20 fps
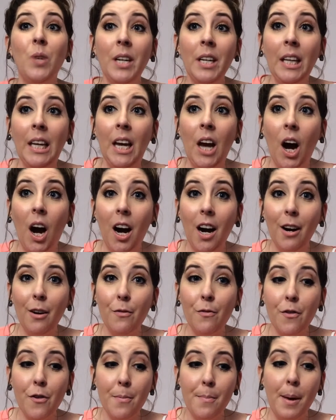really hard
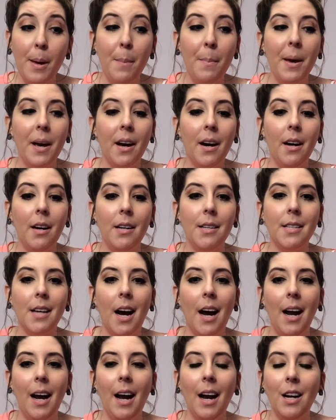for me because
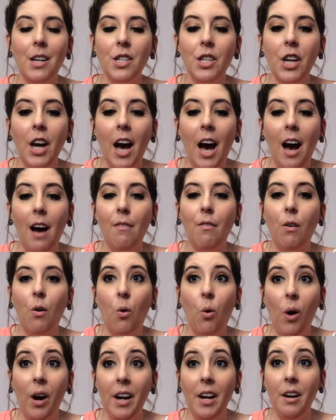I actually have
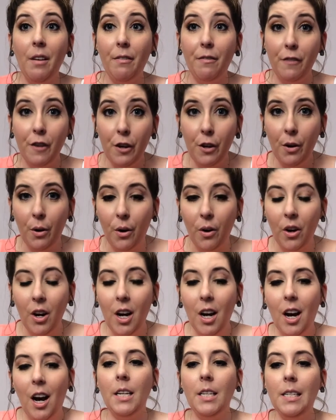quite a few.
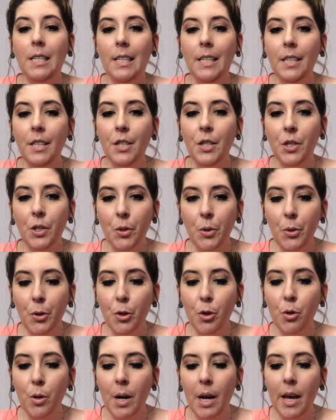I did
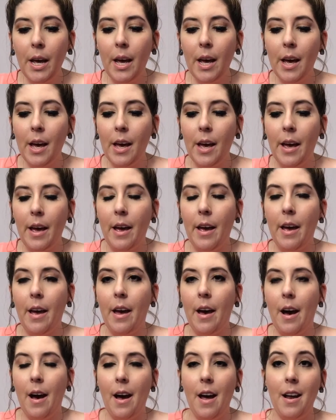do
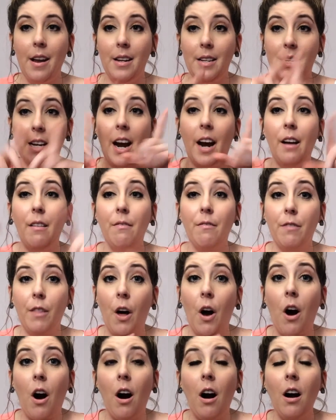an entire
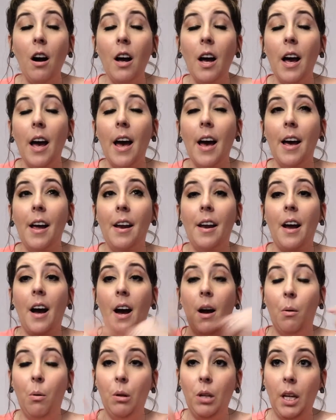vlog, and
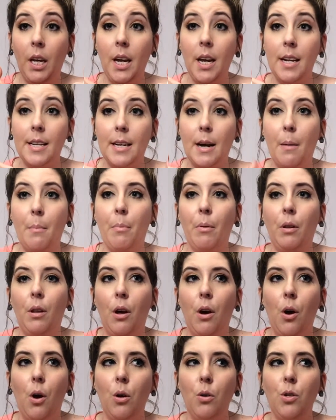I will link it down
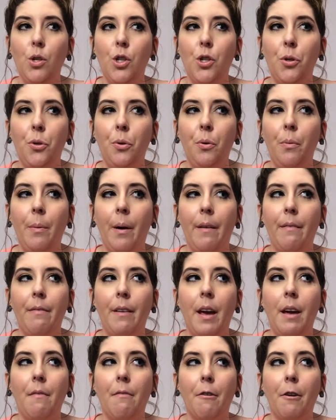below, to my
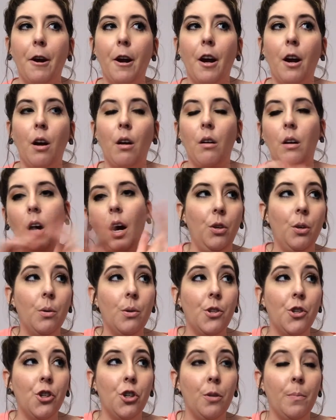favorite
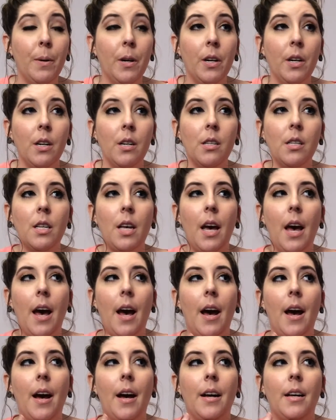YouTubers,
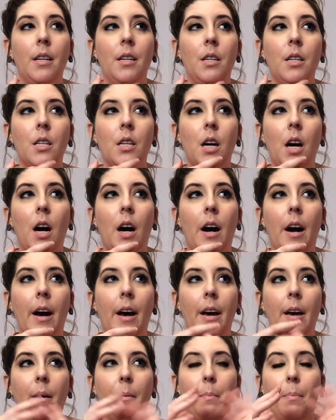and
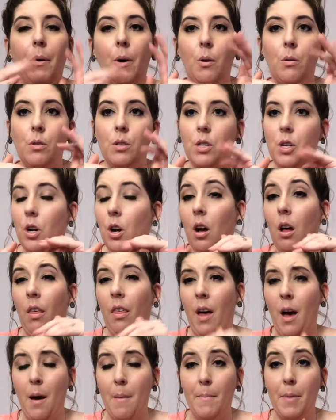I posted all
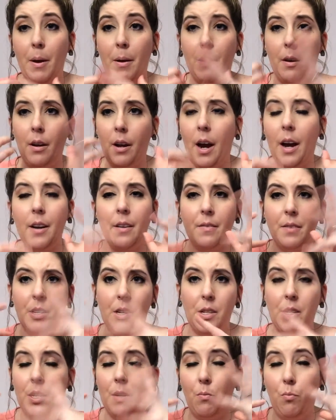them and kind of
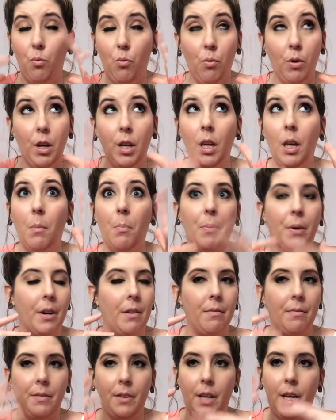just did really
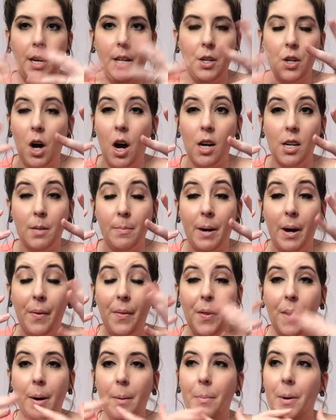briefly talked about
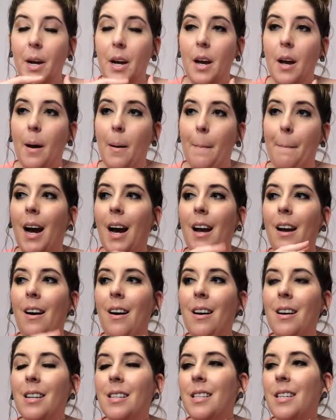them. I
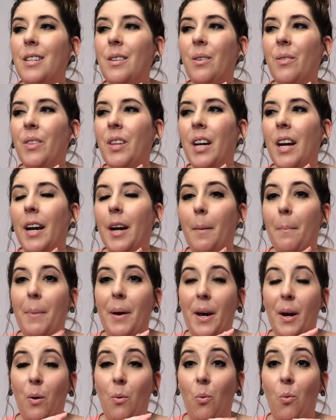honestly don't think I could
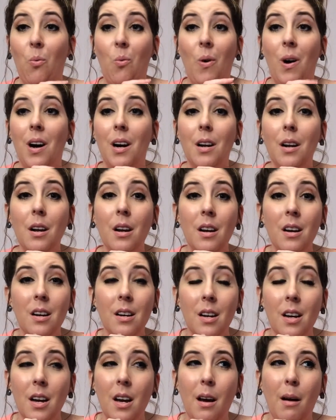pick one.
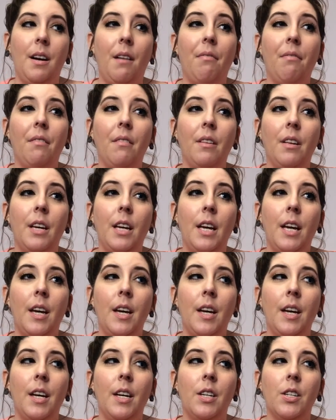
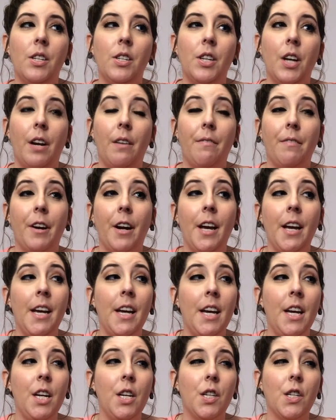Definitely Jennifer
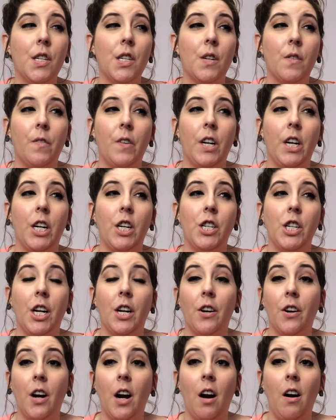H for
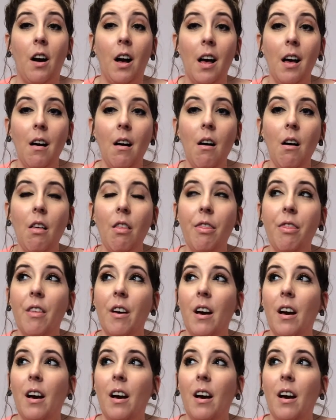General Health,